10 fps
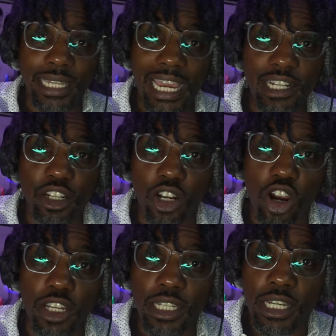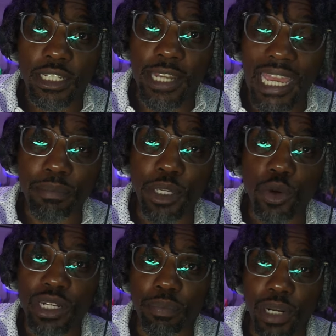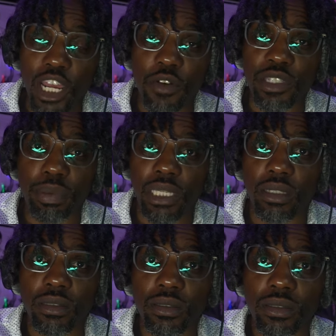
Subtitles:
Caitlin Clark's debut in the playoffs to be.